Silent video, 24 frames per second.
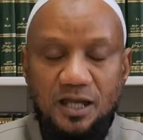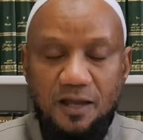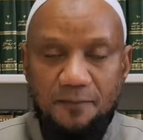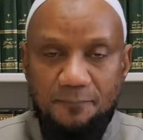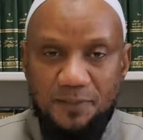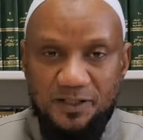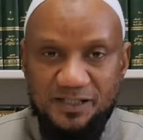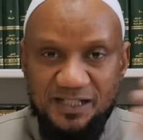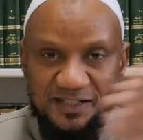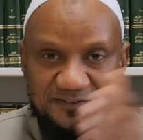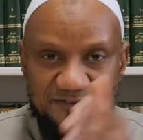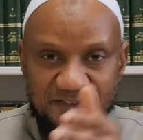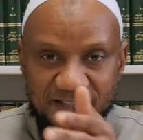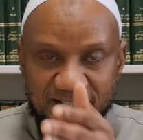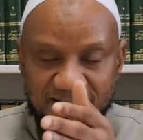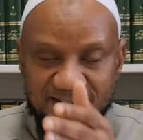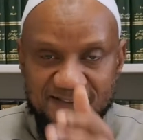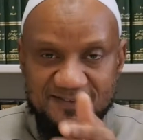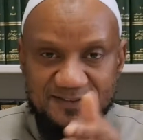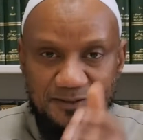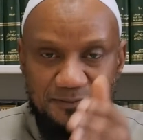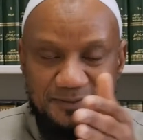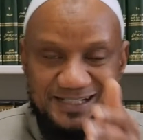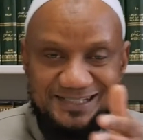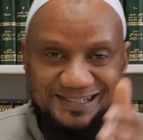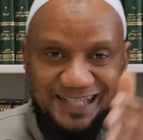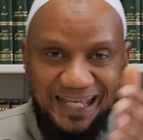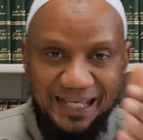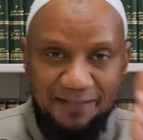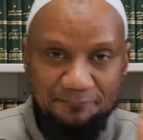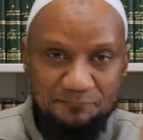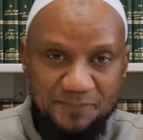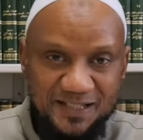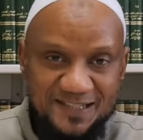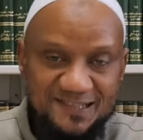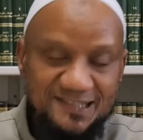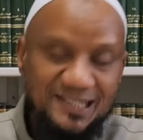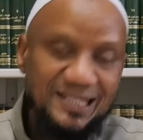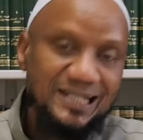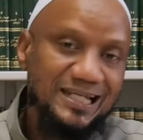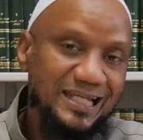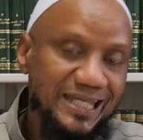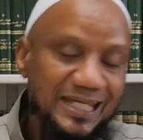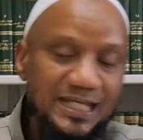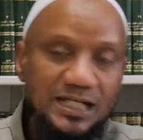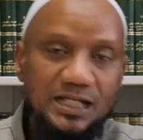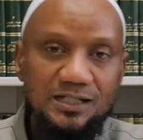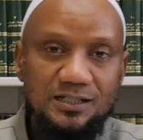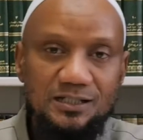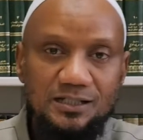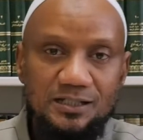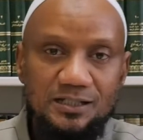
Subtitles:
But if there's is a missing link